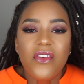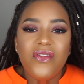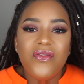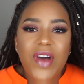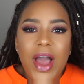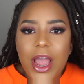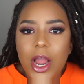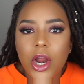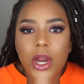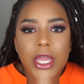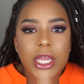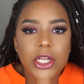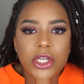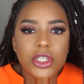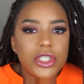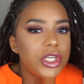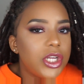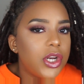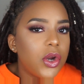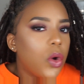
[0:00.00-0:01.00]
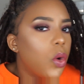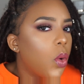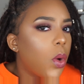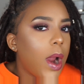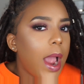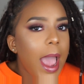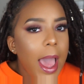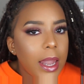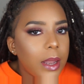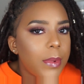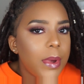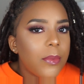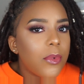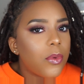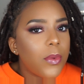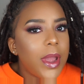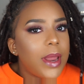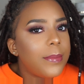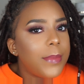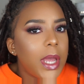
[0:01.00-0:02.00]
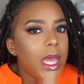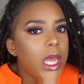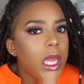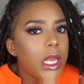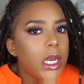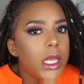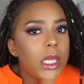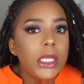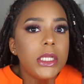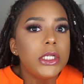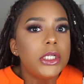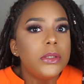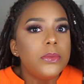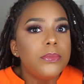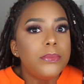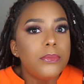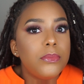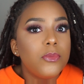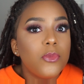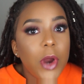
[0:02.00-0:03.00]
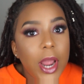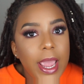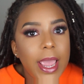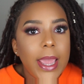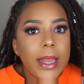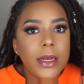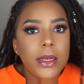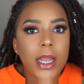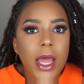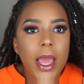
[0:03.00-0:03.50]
Fire Engine or Alabama Red Mud red.